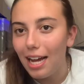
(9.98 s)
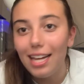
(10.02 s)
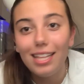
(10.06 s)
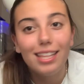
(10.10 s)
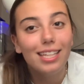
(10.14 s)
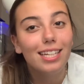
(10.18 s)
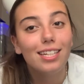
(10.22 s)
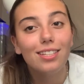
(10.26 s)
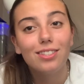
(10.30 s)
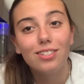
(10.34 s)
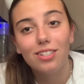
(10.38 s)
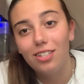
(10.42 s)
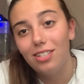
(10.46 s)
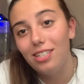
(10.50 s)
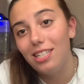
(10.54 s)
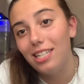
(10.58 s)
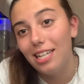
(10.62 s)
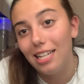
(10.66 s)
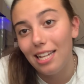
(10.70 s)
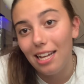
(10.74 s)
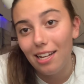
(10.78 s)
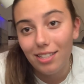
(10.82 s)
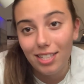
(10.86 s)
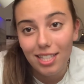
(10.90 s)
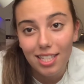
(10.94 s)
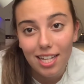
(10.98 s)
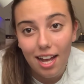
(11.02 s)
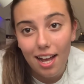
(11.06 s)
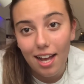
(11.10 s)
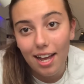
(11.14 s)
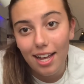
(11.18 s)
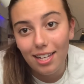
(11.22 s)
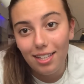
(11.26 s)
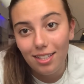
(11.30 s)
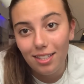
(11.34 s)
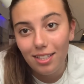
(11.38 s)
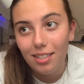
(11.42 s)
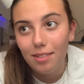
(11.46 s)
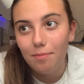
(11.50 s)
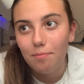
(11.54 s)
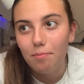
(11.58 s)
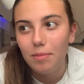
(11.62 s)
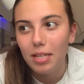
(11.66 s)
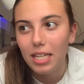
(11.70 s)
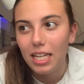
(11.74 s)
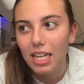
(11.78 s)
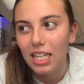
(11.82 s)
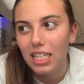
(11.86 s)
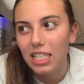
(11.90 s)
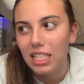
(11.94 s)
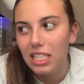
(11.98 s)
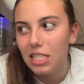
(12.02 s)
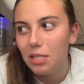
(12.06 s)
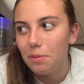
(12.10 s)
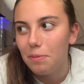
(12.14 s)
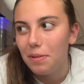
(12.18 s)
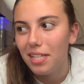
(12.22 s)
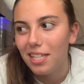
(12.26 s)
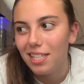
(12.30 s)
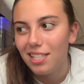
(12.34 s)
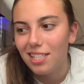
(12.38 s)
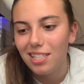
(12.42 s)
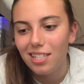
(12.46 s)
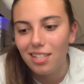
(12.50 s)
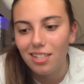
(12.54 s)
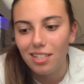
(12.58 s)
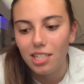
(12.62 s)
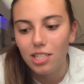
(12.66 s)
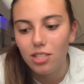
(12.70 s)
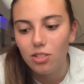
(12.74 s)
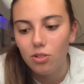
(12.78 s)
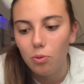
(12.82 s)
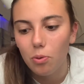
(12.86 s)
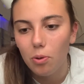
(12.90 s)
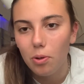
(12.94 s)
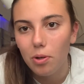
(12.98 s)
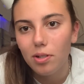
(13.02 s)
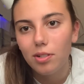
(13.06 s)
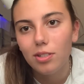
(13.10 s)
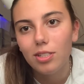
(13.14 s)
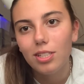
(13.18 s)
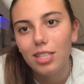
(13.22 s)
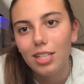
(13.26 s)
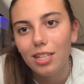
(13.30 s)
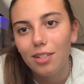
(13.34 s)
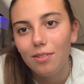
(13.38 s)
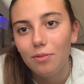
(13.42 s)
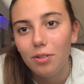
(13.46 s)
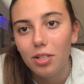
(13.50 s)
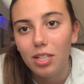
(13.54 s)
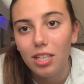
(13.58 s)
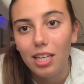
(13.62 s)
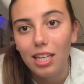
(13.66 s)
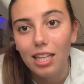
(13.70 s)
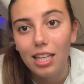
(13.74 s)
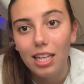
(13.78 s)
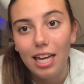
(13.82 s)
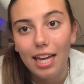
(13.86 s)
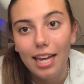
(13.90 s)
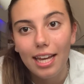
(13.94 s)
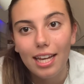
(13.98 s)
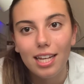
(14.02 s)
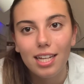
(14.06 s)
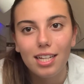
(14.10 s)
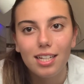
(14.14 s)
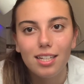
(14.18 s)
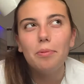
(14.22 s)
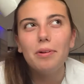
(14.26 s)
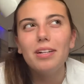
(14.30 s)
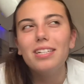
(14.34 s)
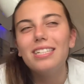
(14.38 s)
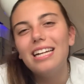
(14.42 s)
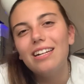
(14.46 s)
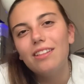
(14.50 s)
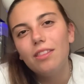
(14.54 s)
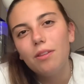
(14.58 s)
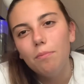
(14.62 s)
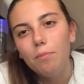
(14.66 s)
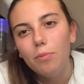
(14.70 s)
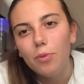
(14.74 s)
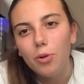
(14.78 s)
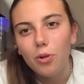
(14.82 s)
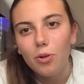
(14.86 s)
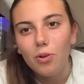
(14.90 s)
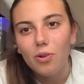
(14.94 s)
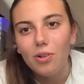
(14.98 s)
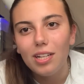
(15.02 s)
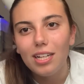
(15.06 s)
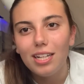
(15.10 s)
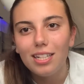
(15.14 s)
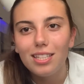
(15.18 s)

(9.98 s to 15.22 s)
I think it's good to get outside because being stuck indoors can really like bring down the mood.